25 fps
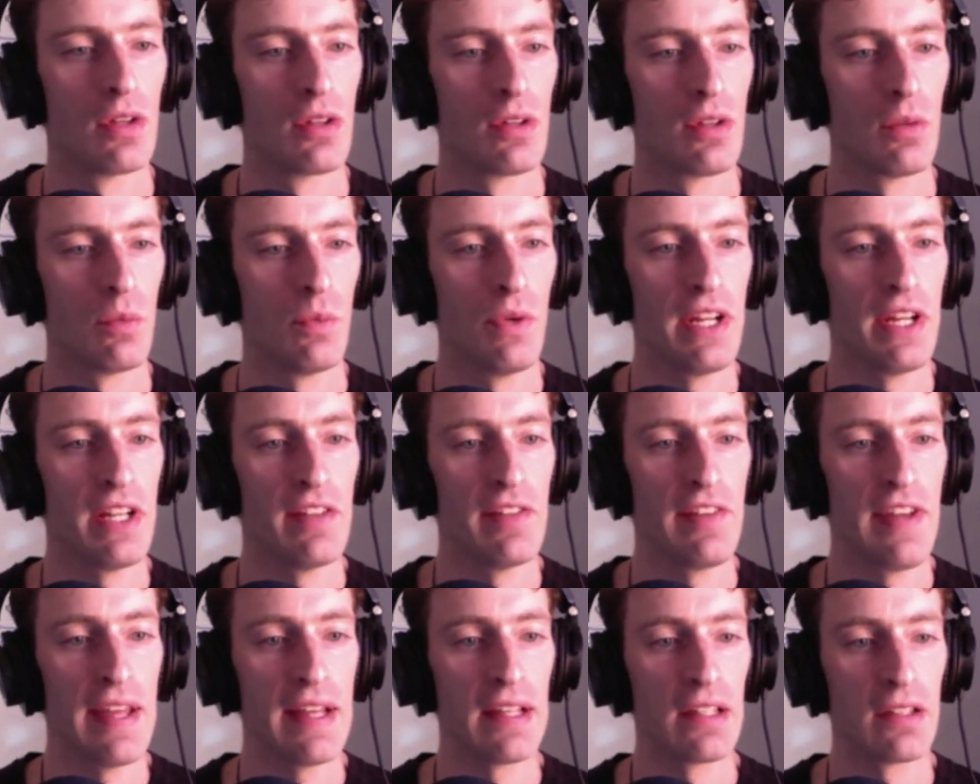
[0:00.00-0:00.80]
We can
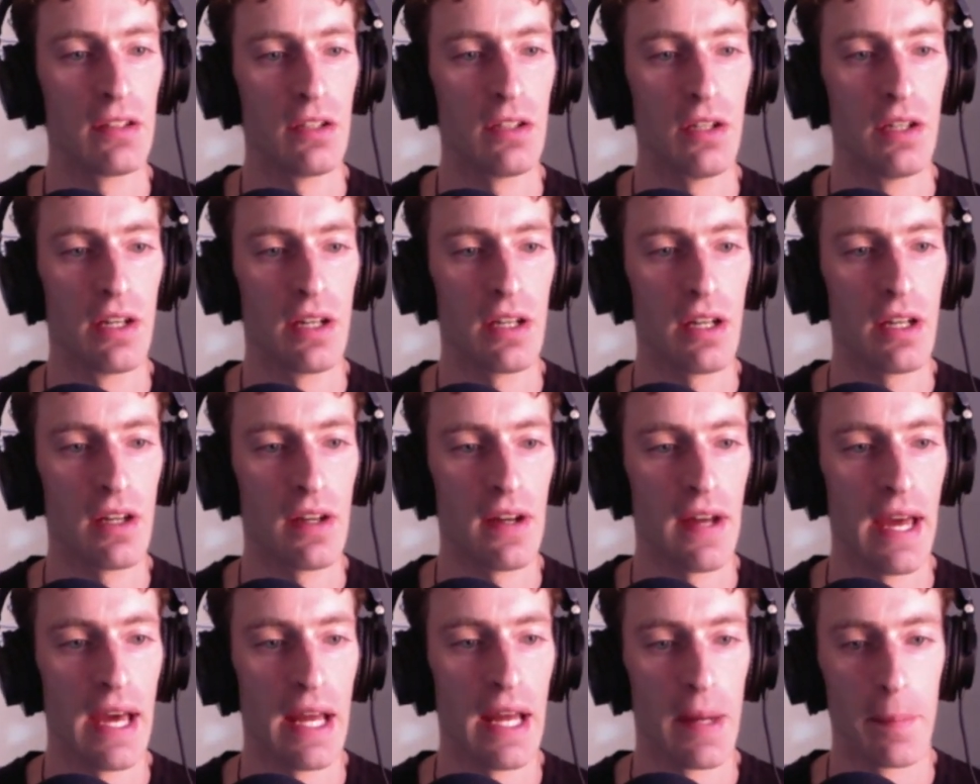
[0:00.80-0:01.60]
take a
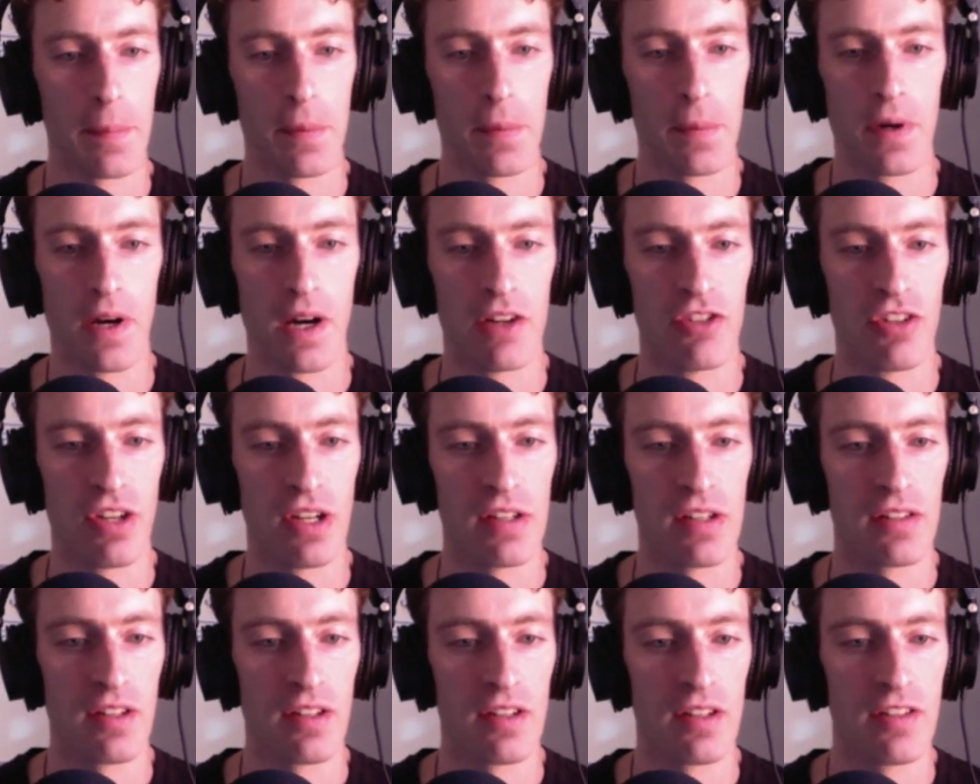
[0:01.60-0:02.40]
look at a
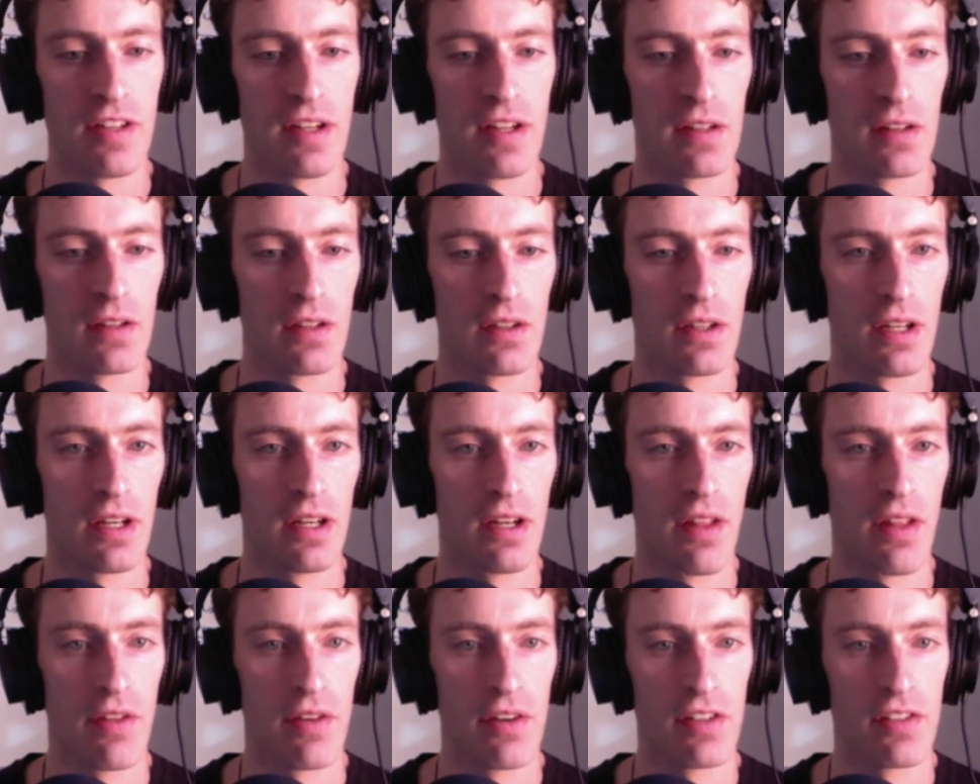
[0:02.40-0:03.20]
project. Let's take a look at
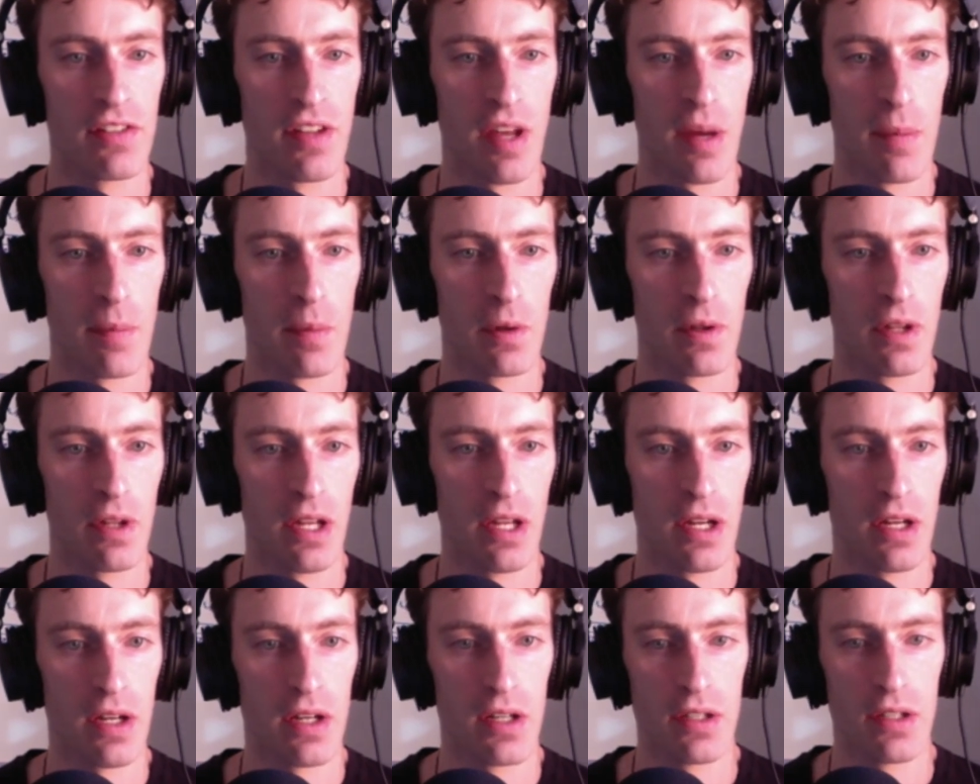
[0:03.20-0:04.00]
another example
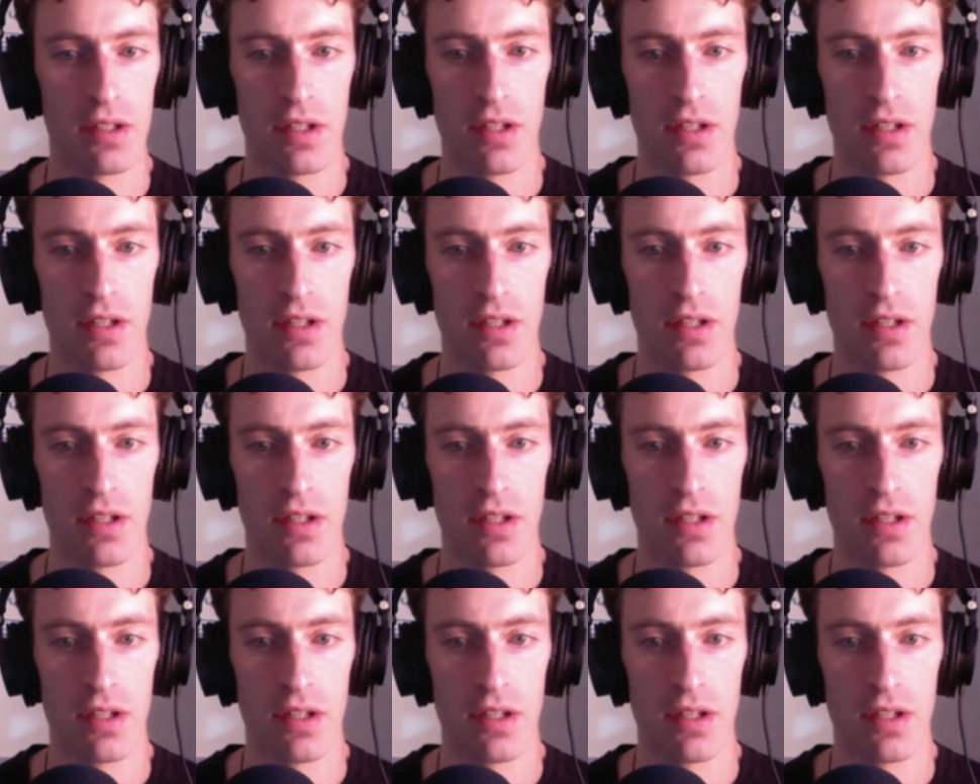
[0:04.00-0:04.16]
here